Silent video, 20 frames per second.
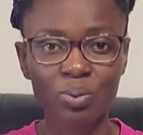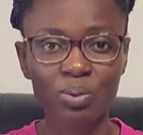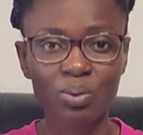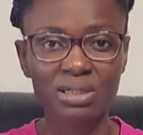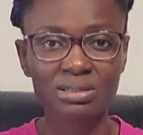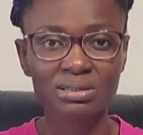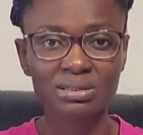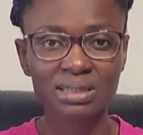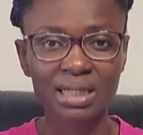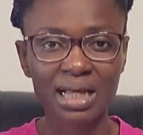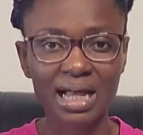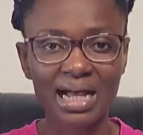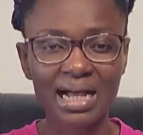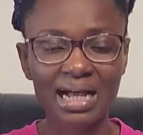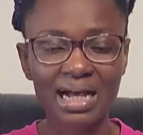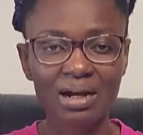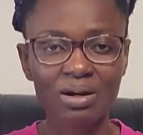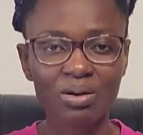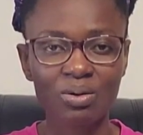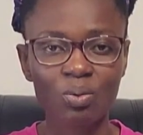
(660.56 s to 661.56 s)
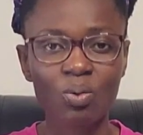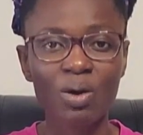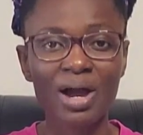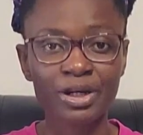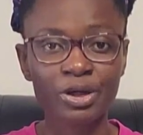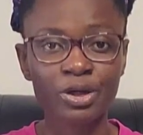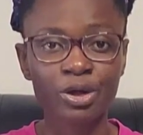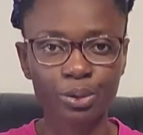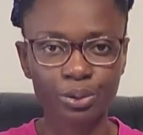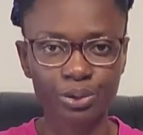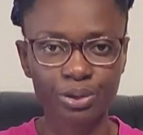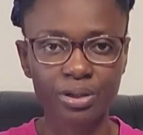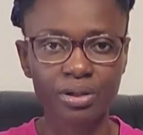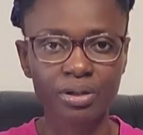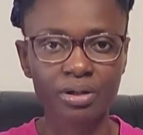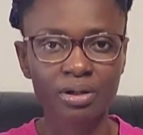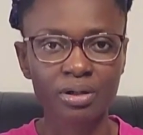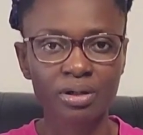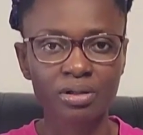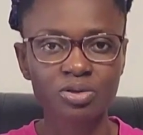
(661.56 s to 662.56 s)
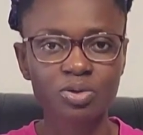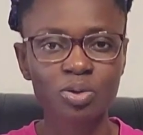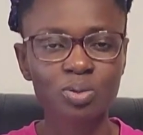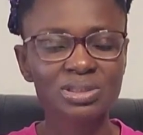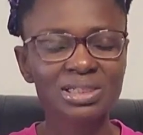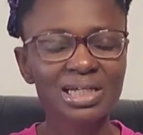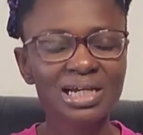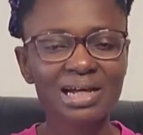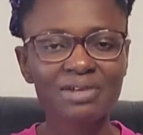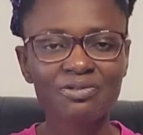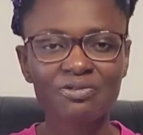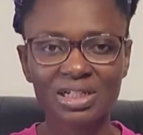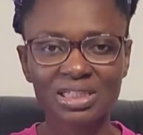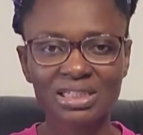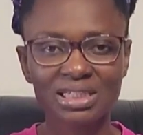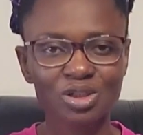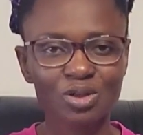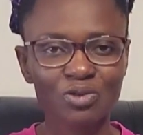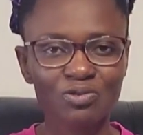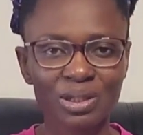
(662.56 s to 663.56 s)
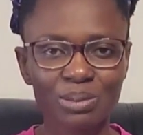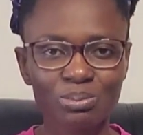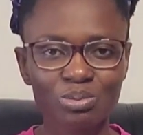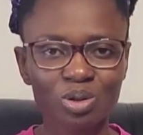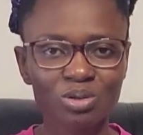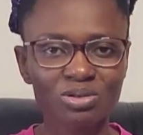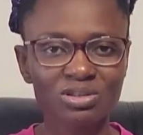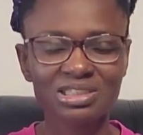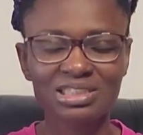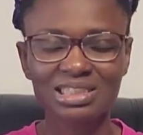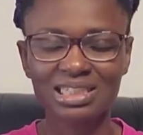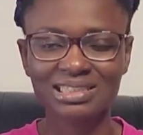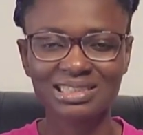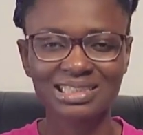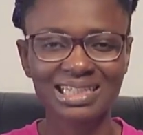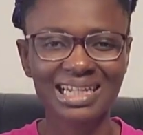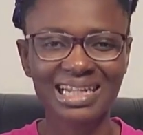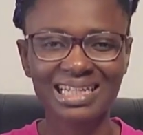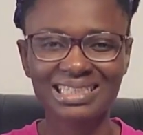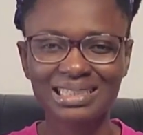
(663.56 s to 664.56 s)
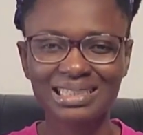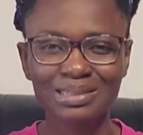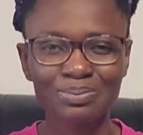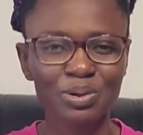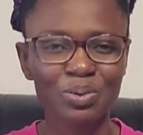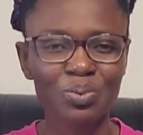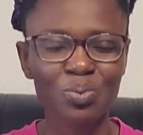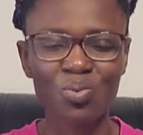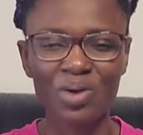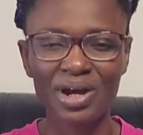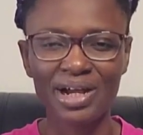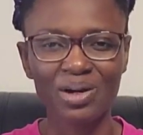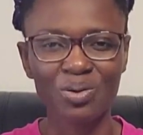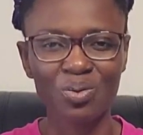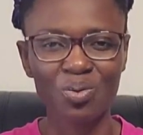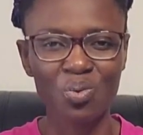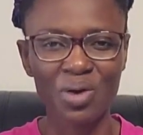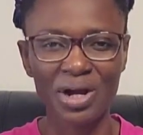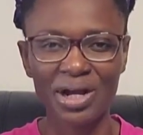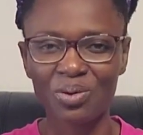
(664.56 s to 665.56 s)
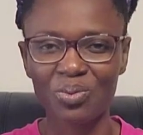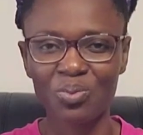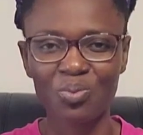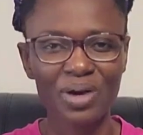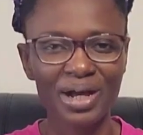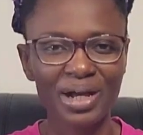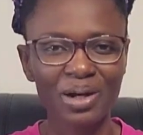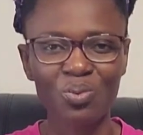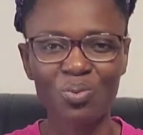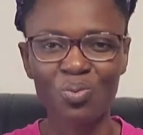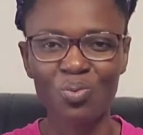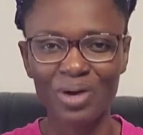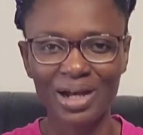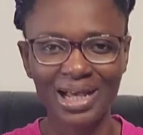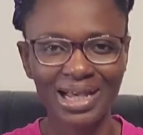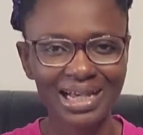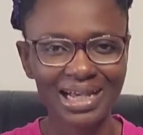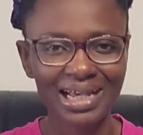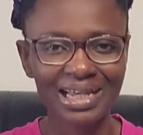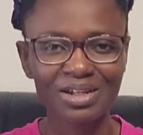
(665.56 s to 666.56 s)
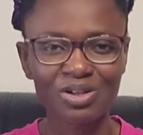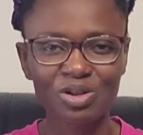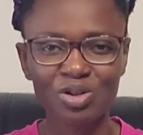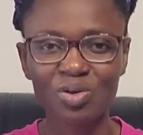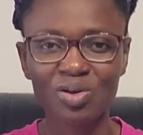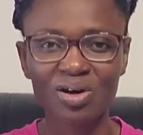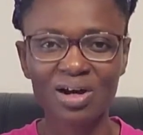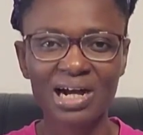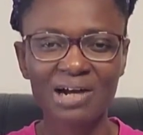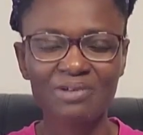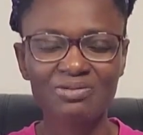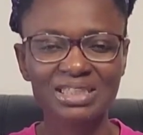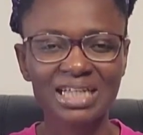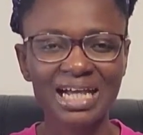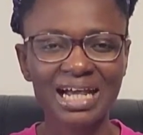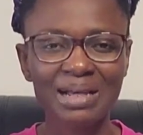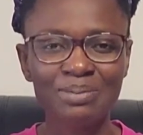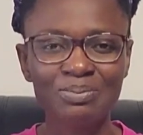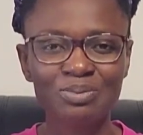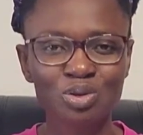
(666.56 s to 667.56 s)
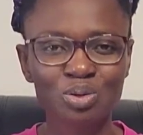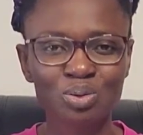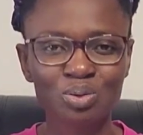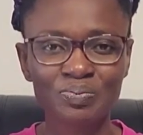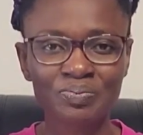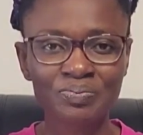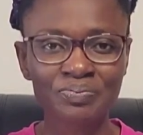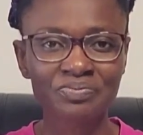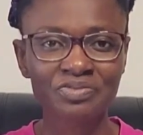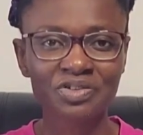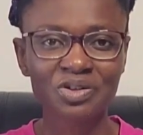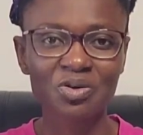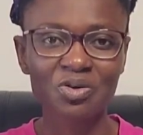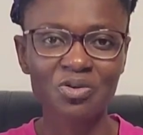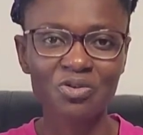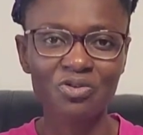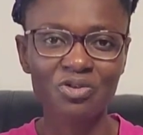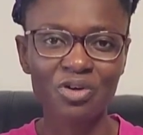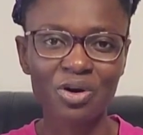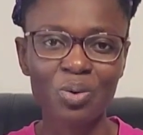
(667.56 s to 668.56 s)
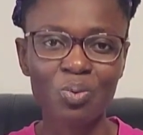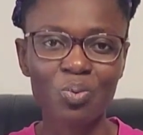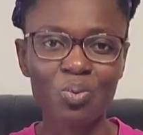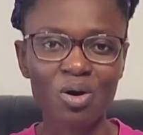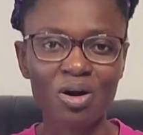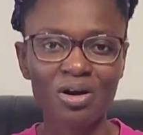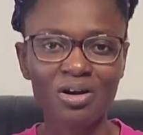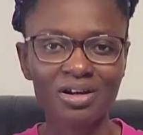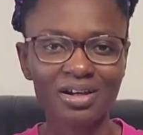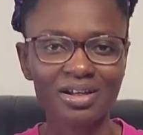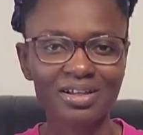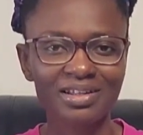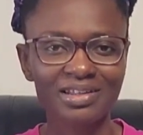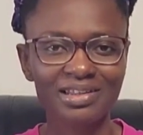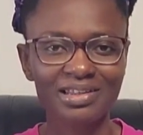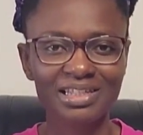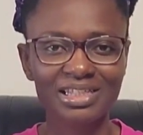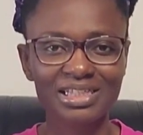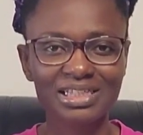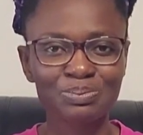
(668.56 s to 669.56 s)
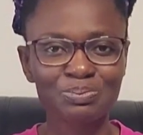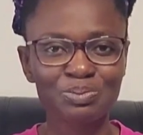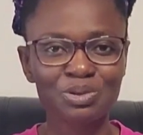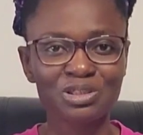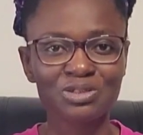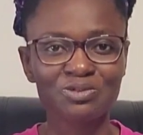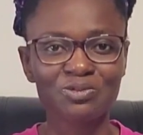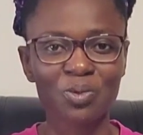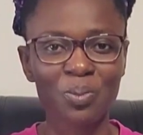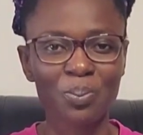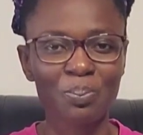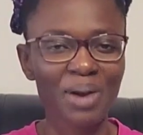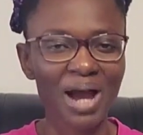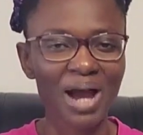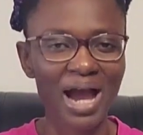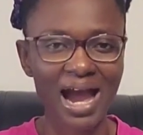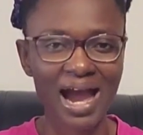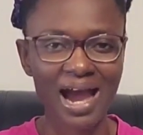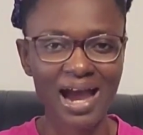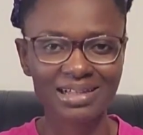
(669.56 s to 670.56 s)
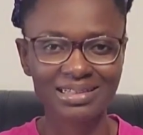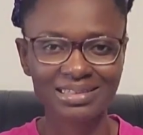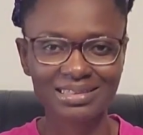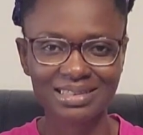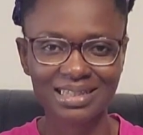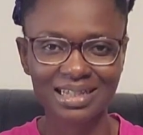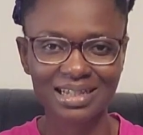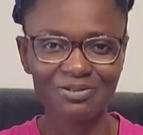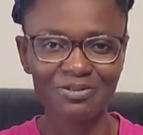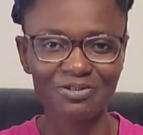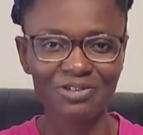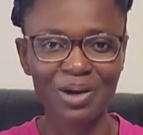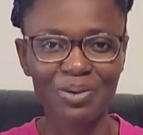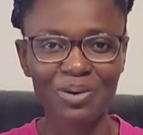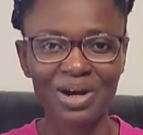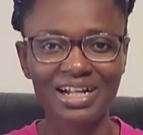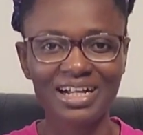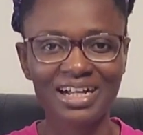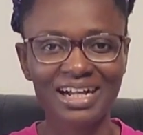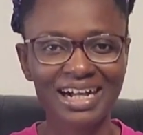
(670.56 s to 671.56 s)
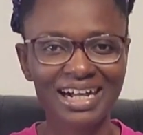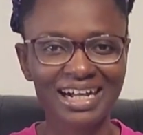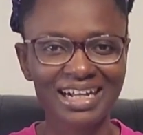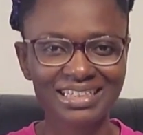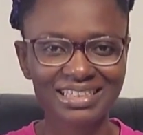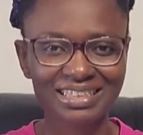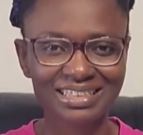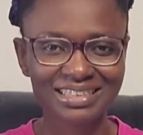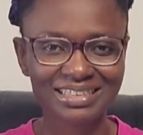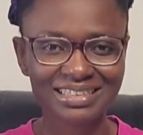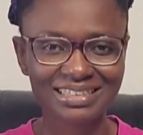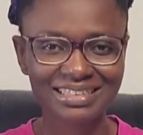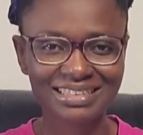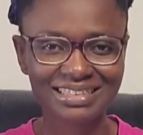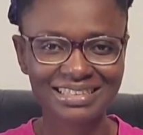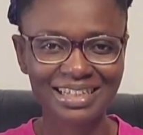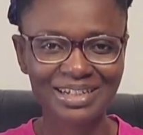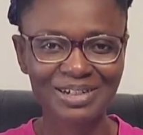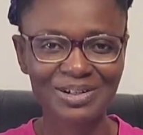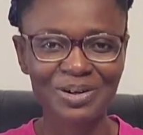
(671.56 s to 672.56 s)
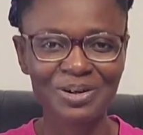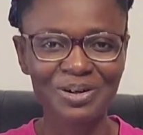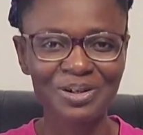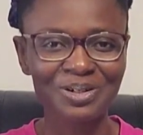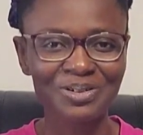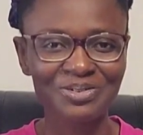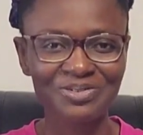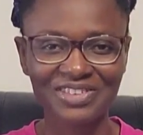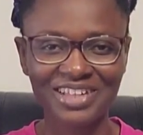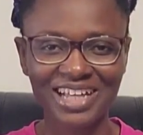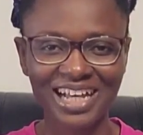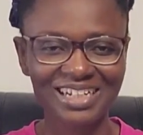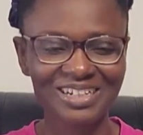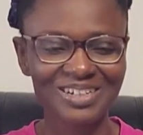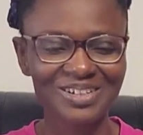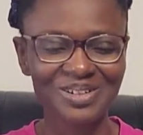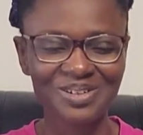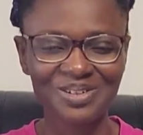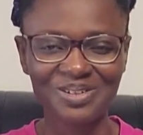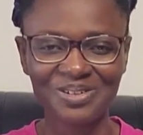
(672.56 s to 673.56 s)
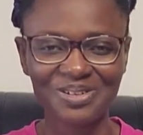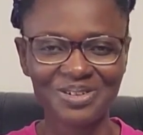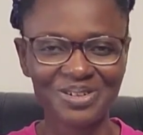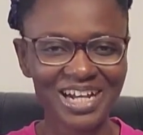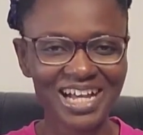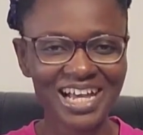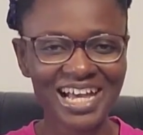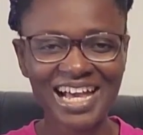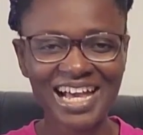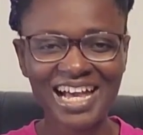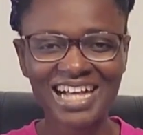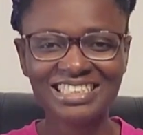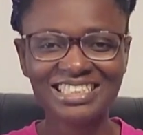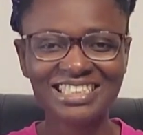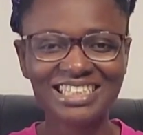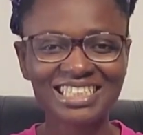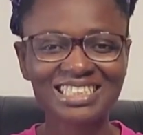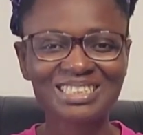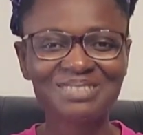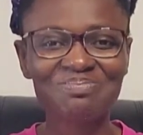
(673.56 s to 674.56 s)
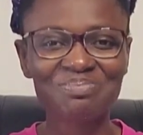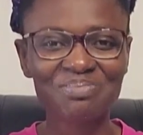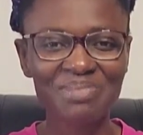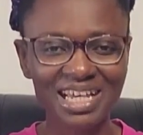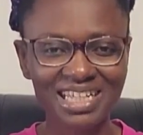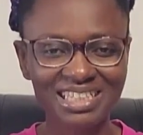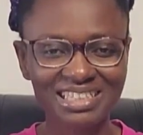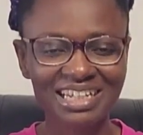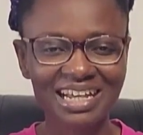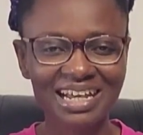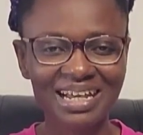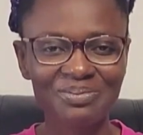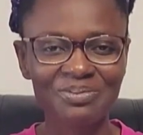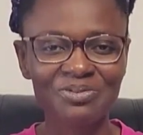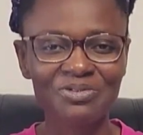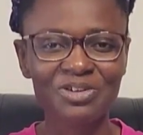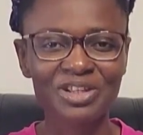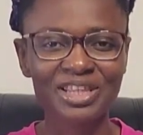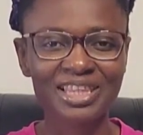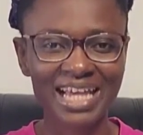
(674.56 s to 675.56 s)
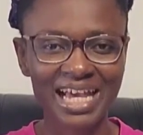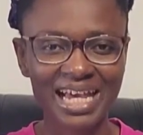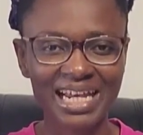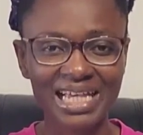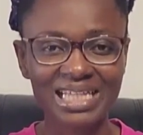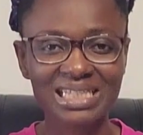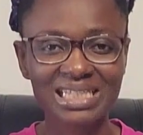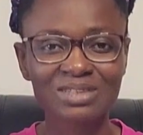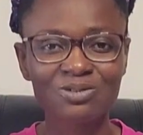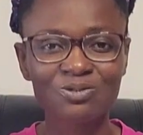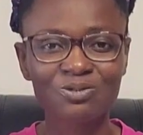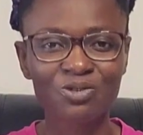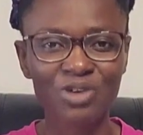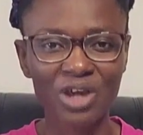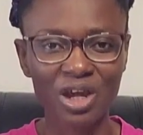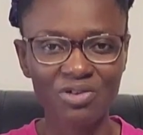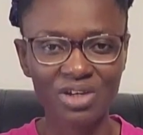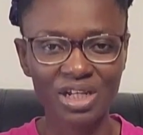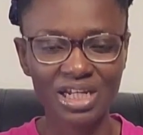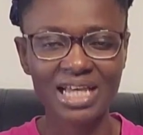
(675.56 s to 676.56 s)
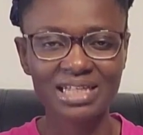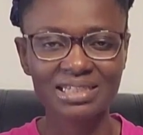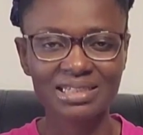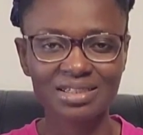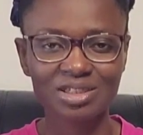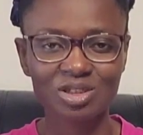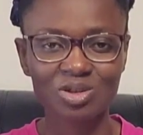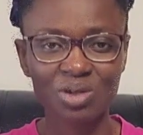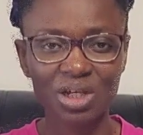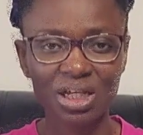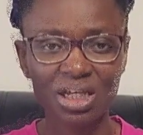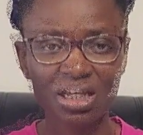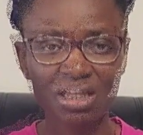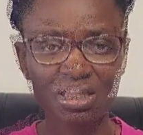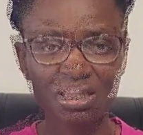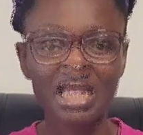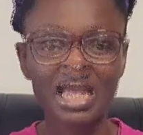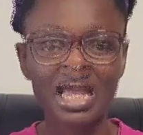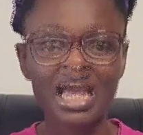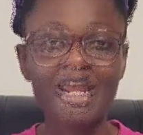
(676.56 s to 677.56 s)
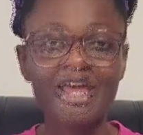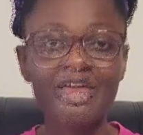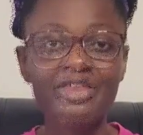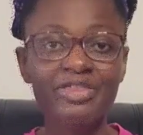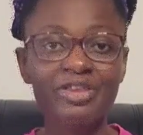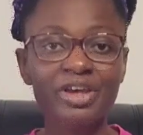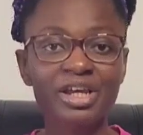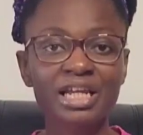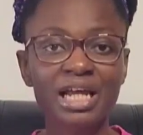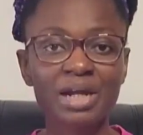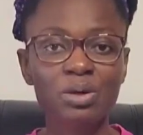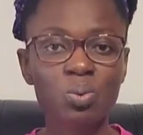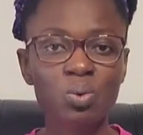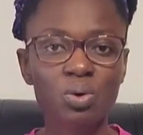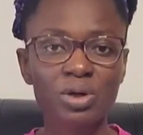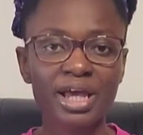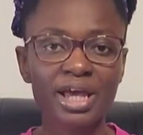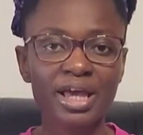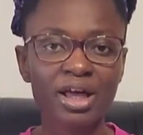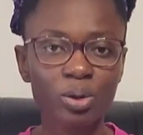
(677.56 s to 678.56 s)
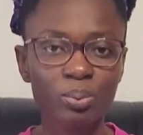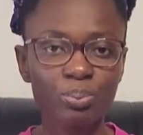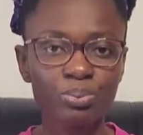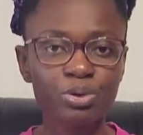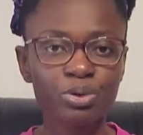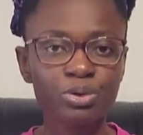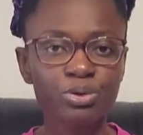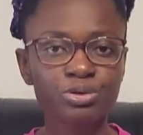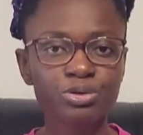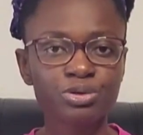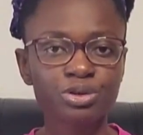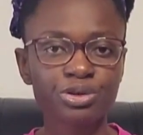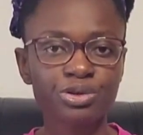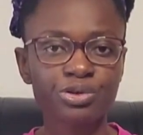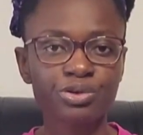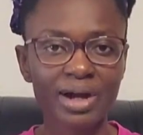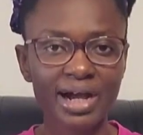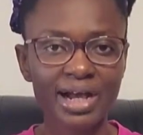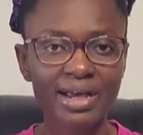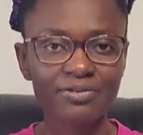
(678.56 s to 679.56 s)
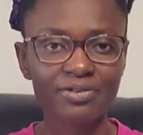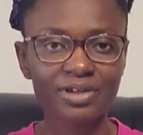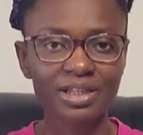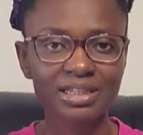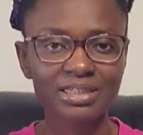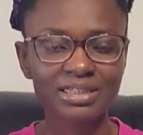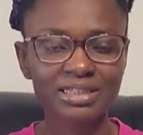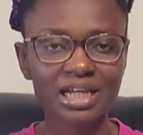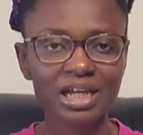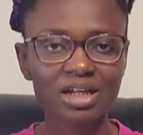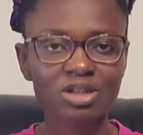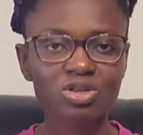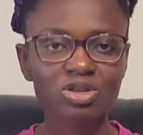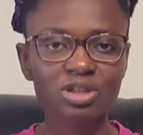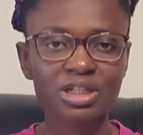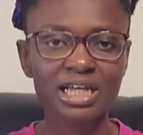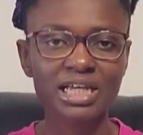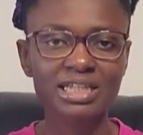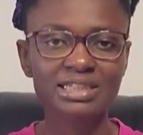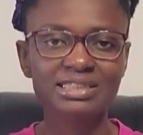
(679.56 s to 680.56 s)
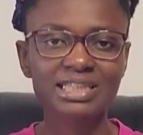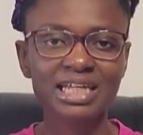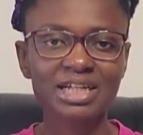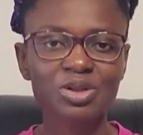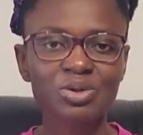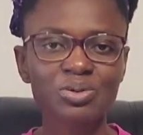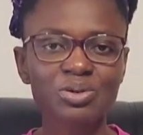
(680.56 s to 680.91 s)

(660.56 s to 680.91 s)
ones are quite good. So take advantage of them. Don't just let it be work, work, work, work, and you don't have time to go for a walk in these beautiful parks and flower gardens and all of that. No, just make time for that. It's very necessary. Another thing that would help you to thrive in this country is that you